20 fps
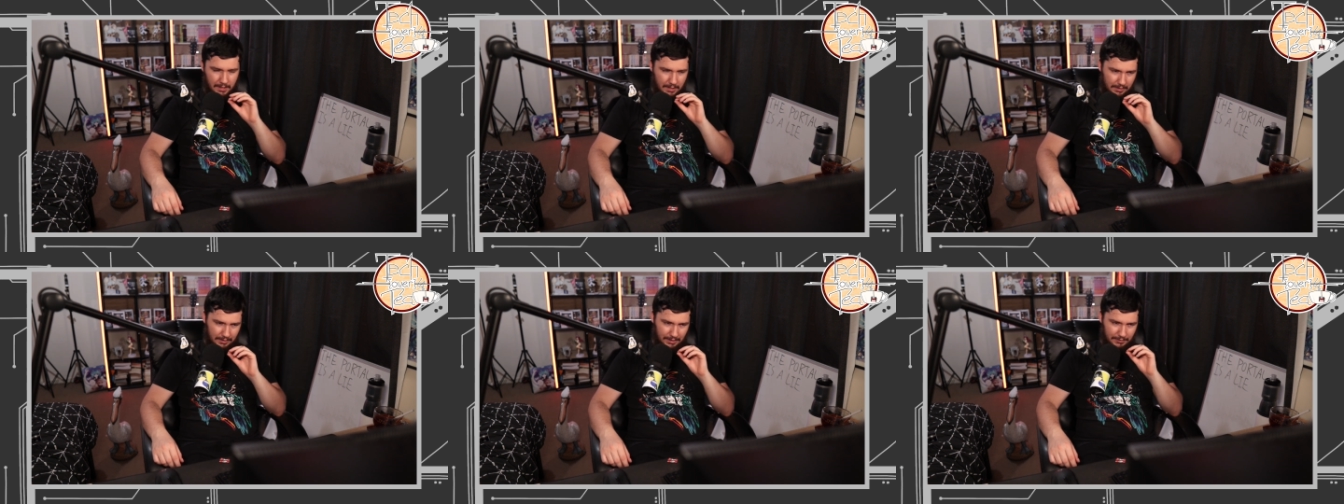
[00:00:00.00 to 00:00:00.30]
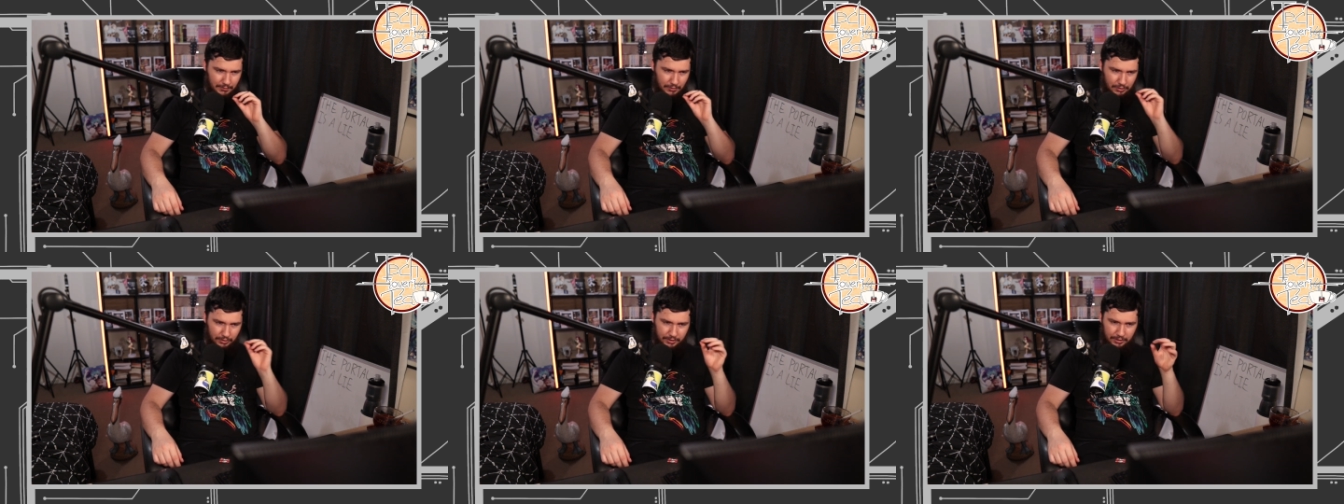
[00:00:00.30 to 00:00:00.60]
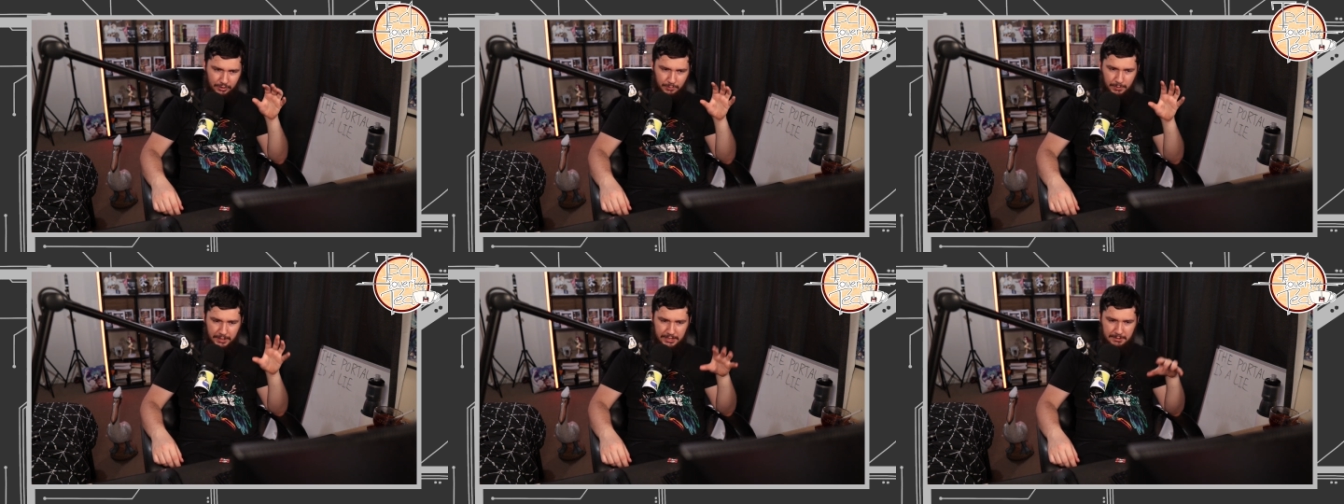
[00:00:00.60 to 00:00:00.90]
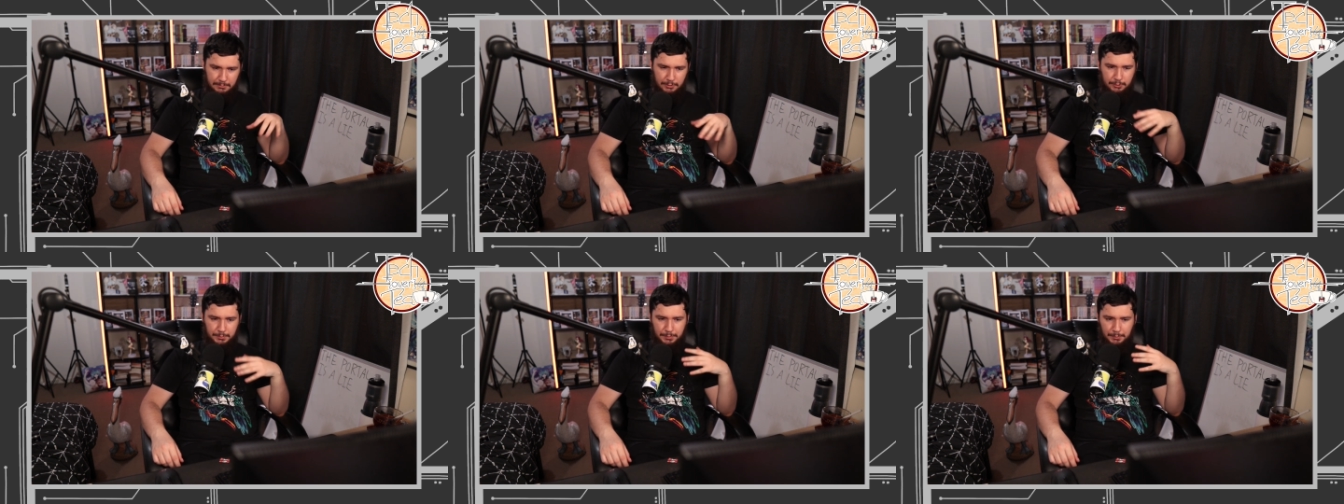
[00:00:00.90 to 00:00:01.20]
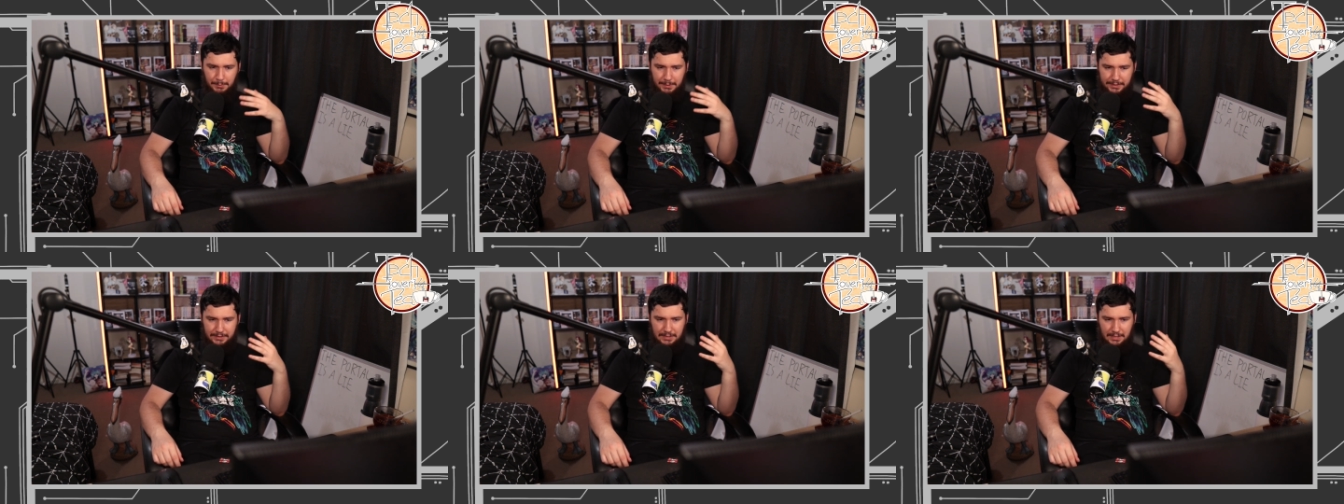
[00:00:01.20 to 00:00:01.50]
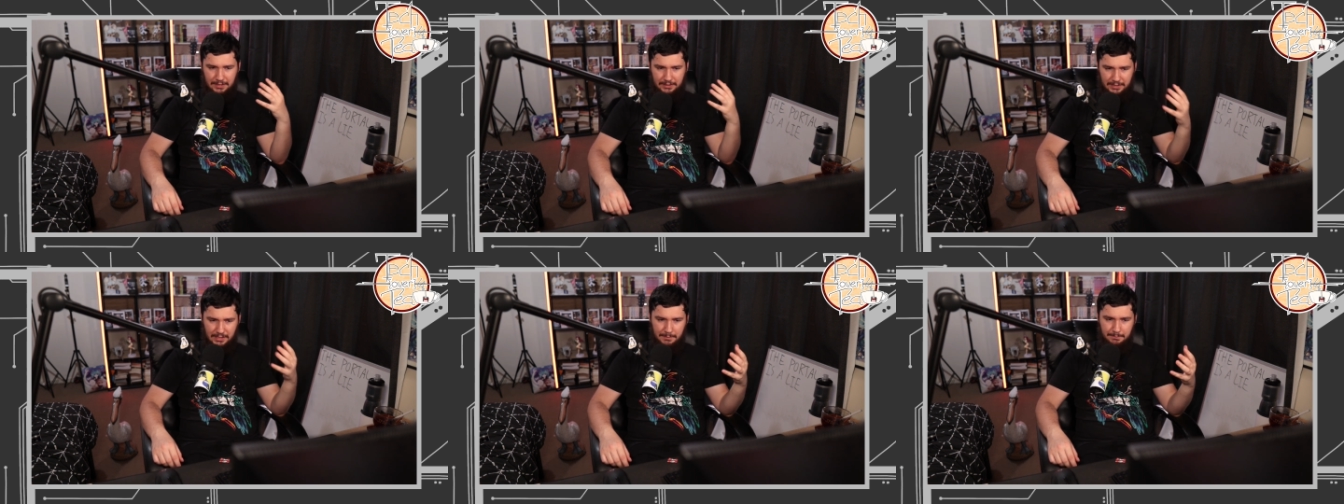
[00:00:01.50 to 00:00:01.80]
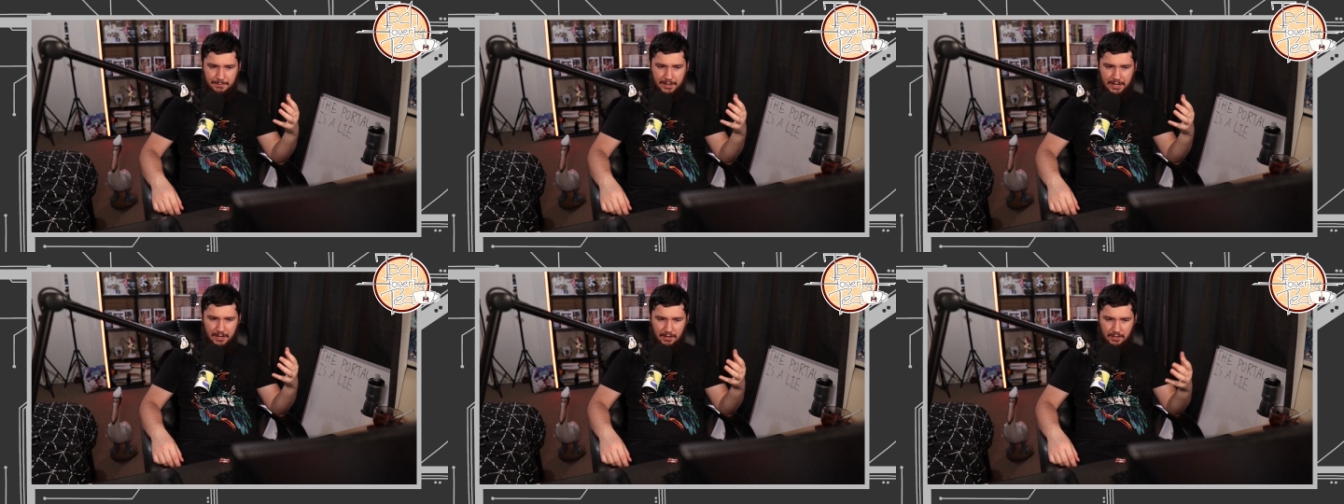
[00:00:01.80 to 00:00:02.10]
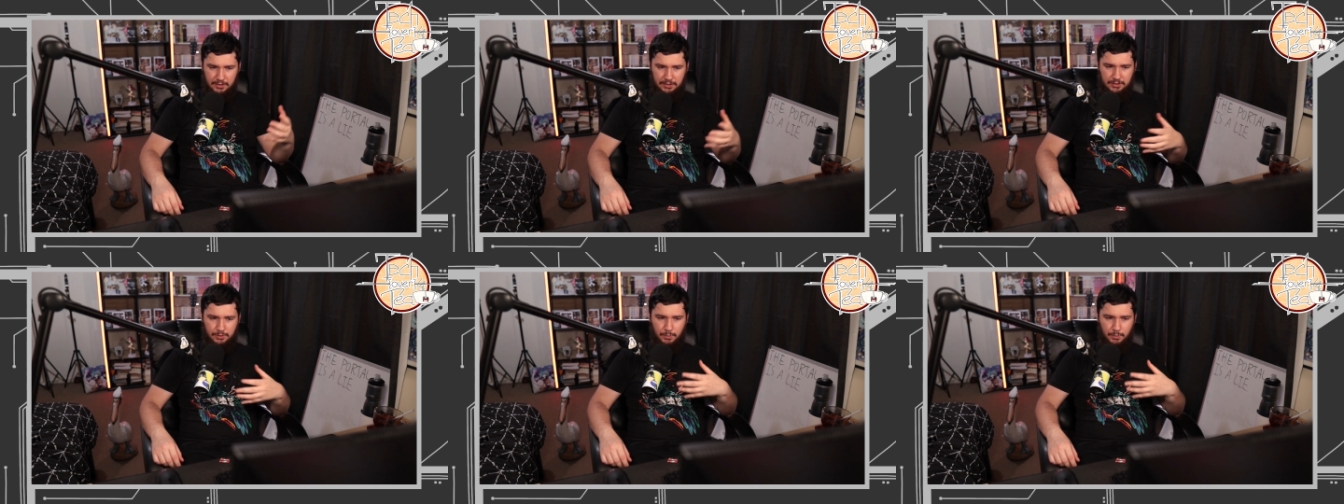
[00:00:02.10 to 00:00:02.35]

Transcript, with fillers: Like, if you look at the way that most people make their thumbnails,